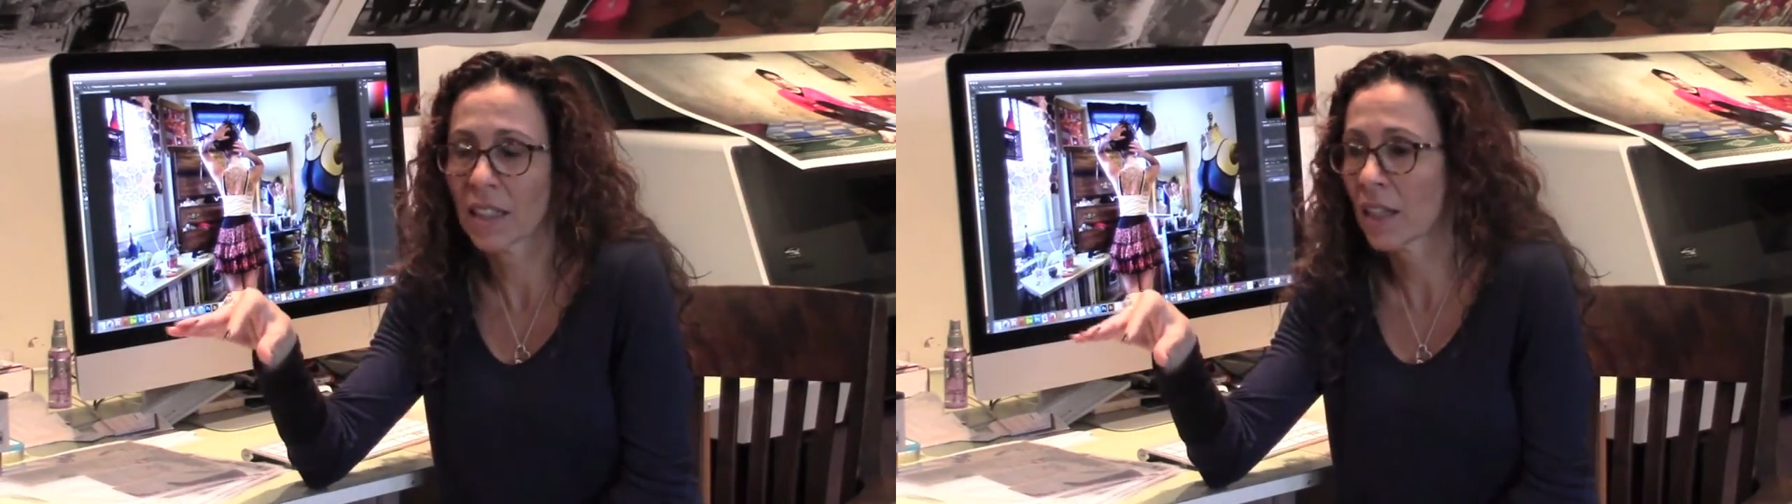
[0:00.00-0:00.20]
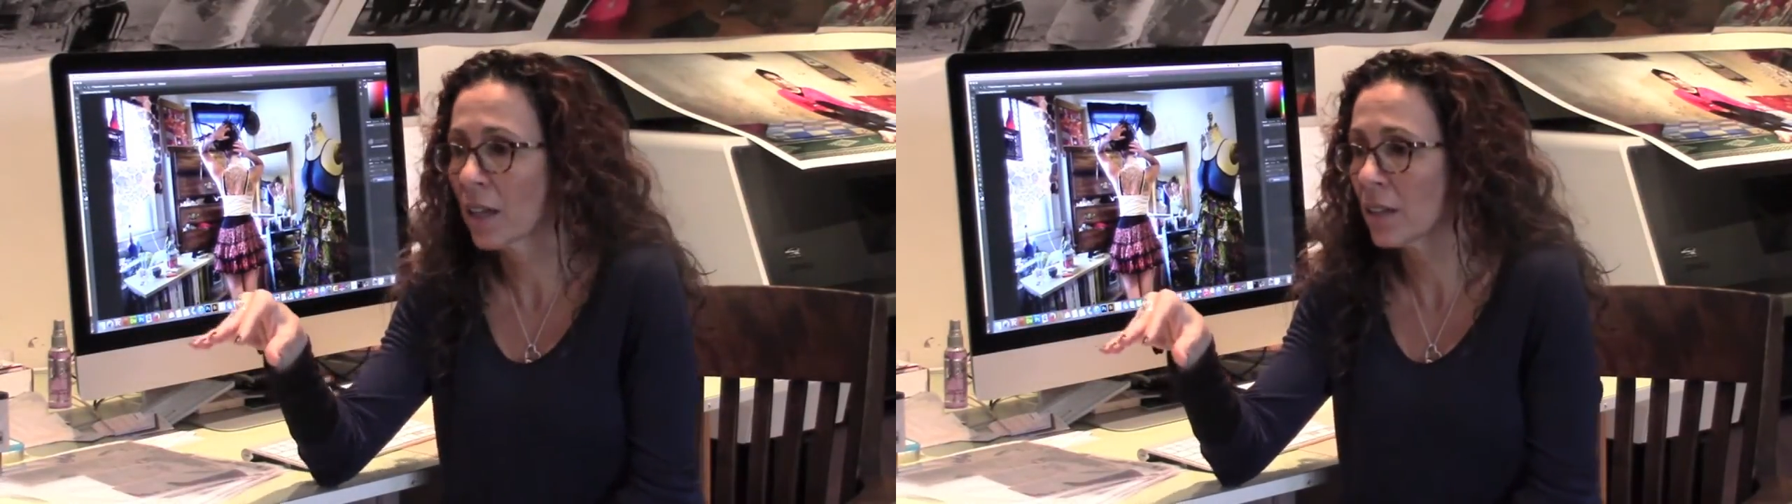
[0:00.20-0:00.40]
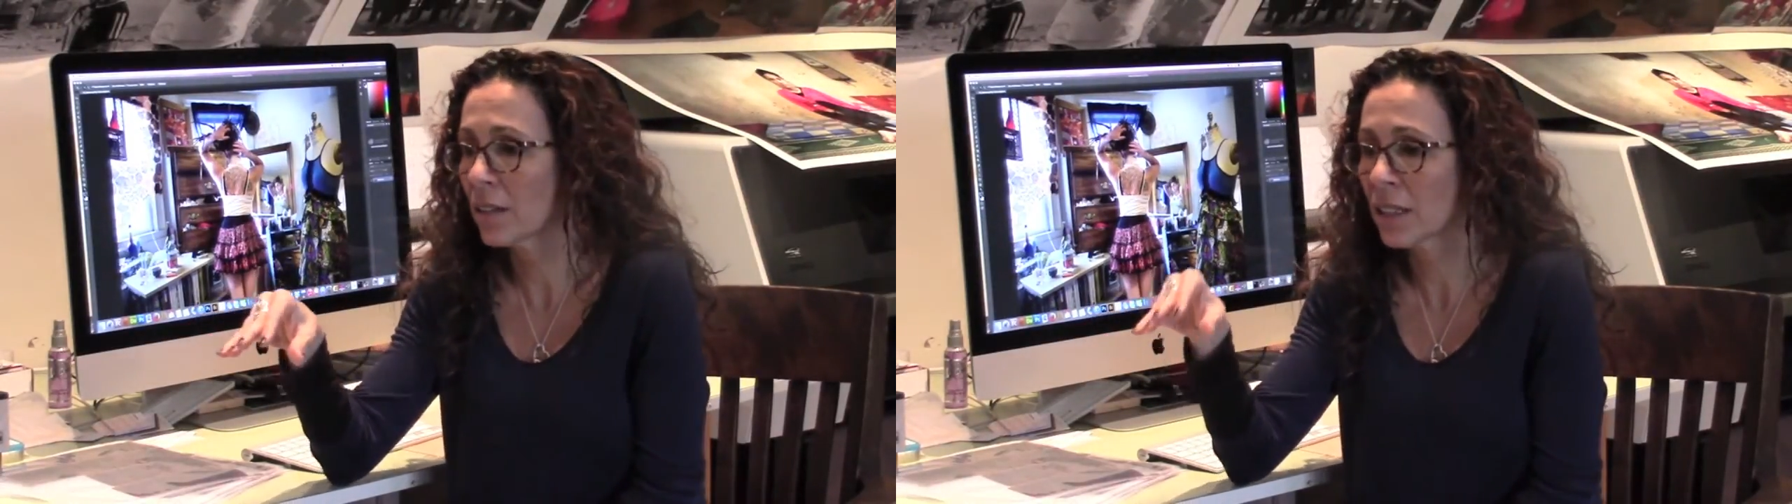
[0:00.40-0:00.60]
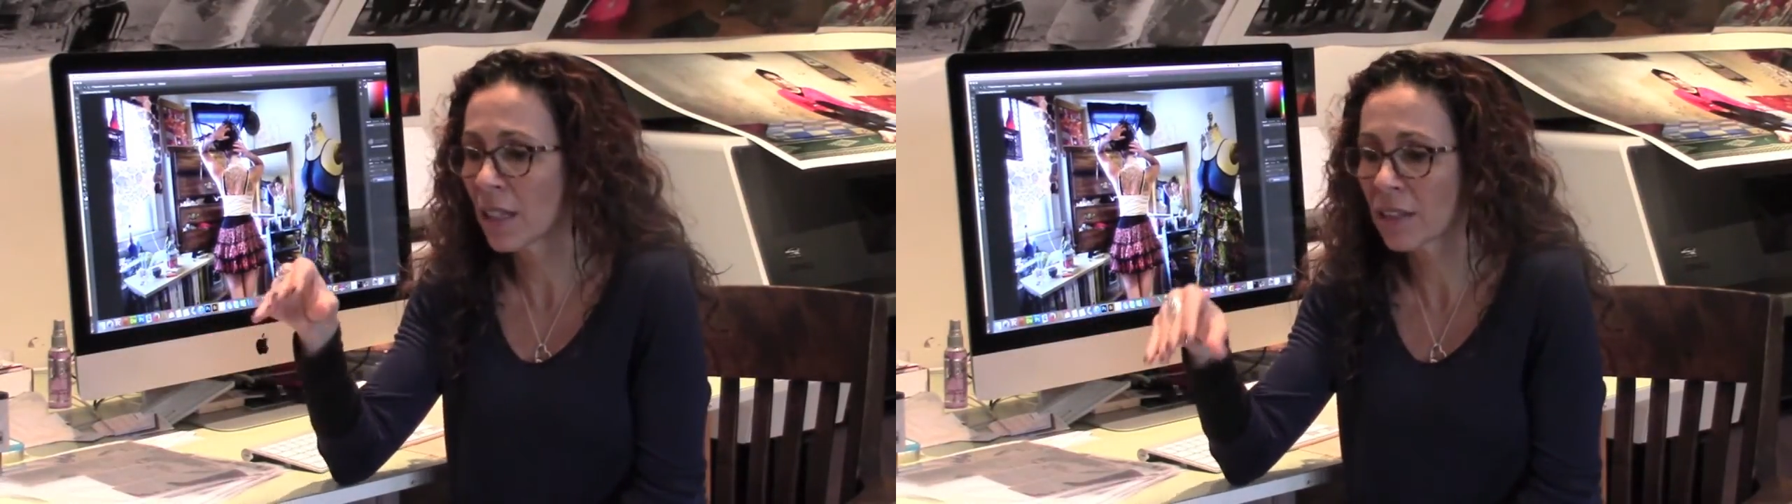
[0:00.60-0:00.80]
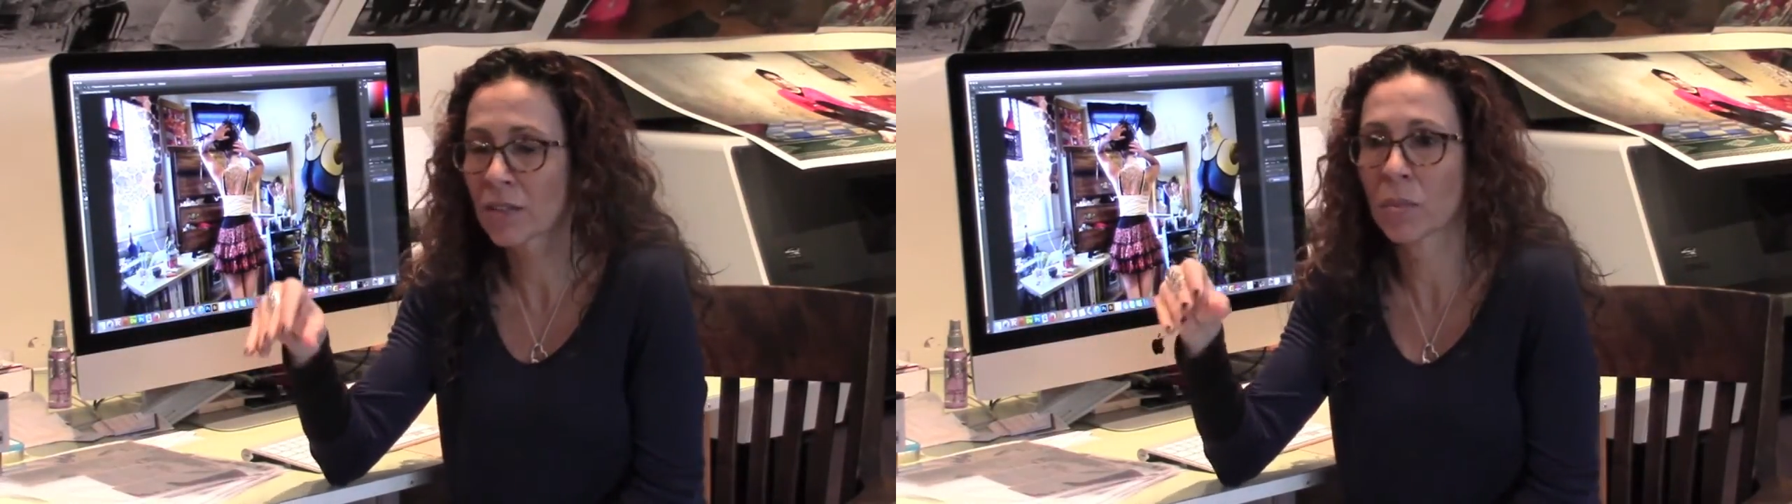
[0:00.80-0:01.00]
and the
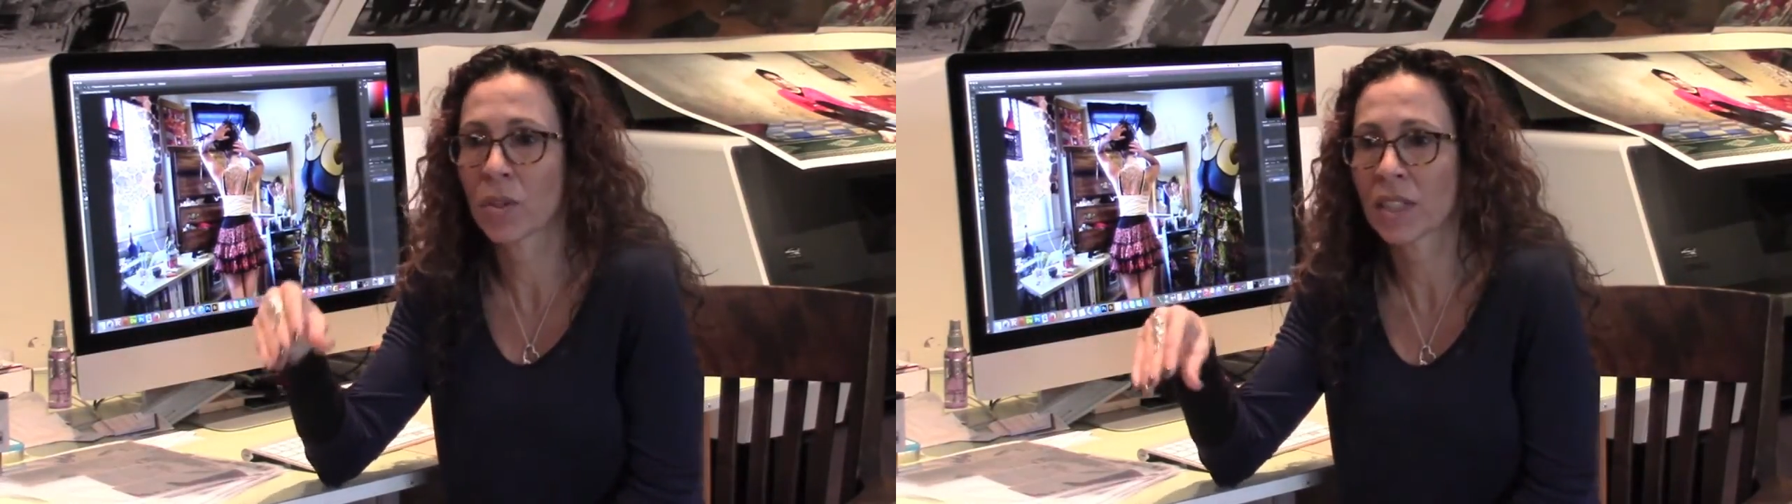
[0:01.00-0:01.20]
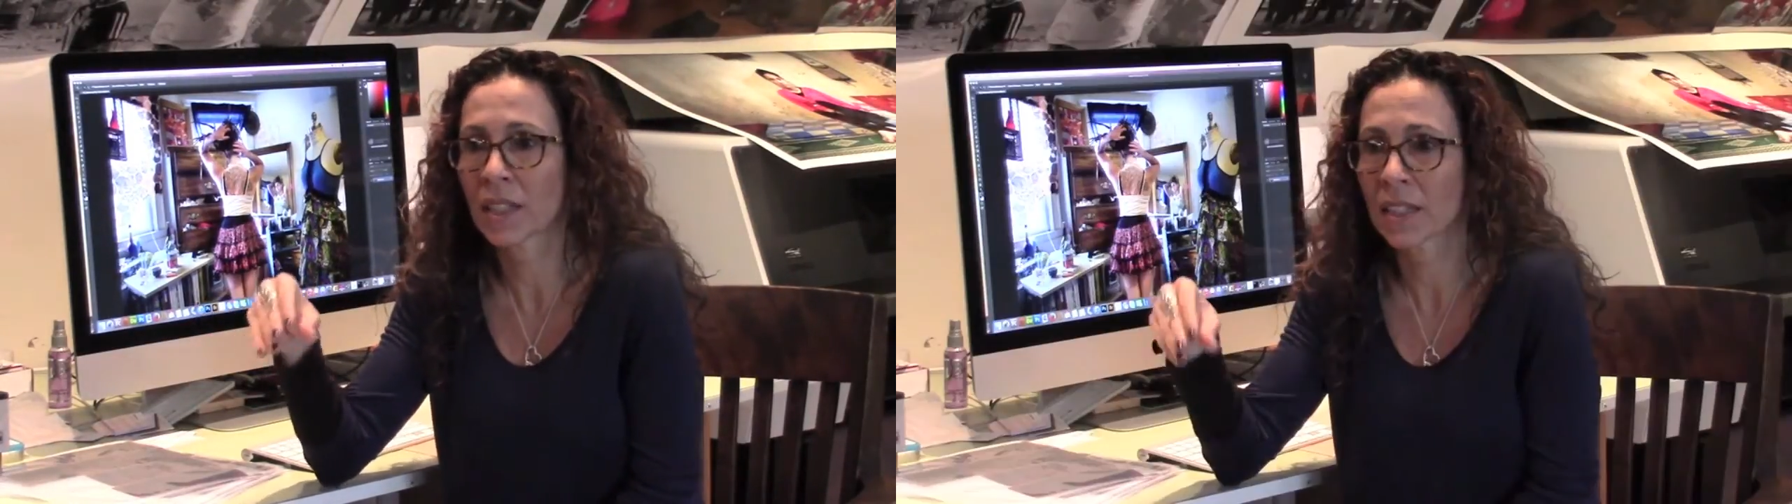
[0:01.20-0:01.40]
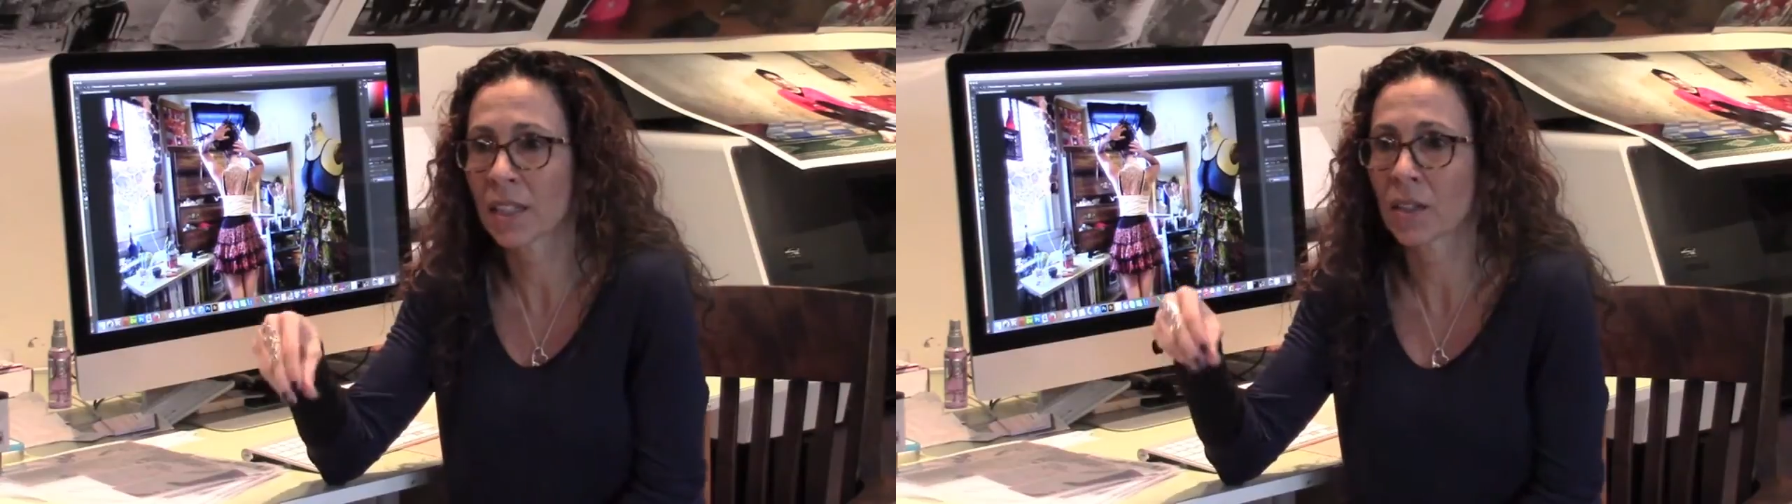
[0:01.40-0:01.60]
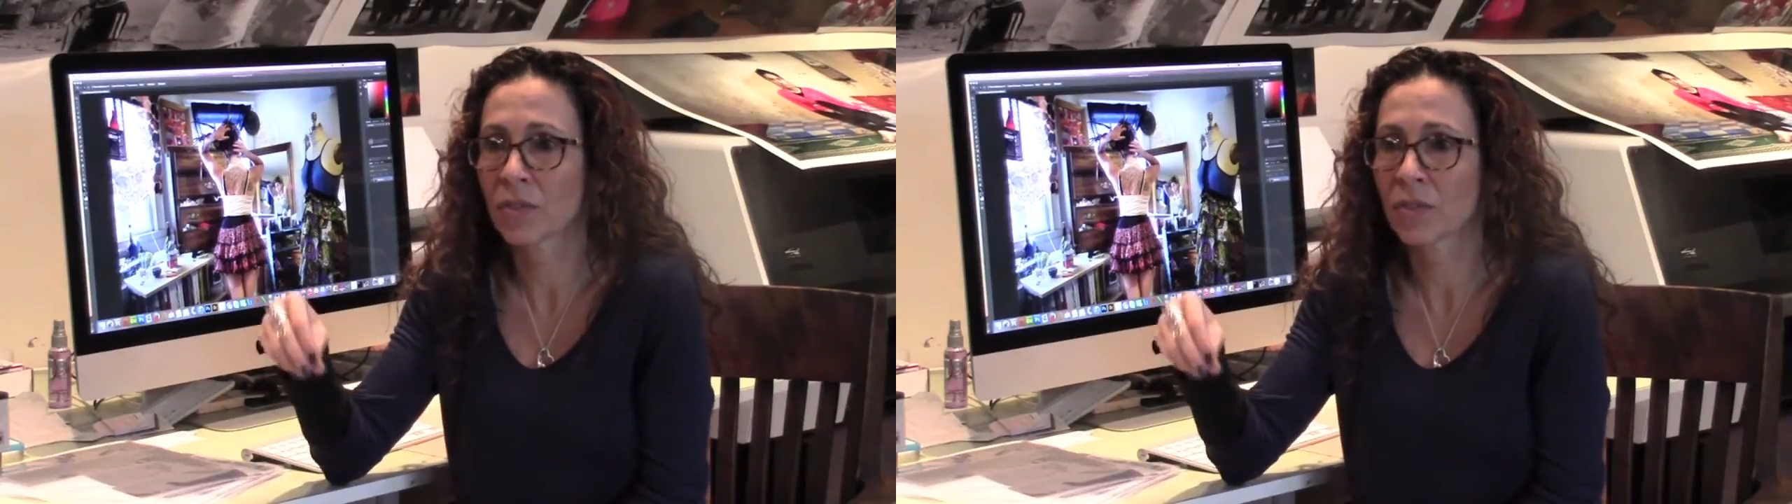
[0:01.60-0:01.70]
next morning I get a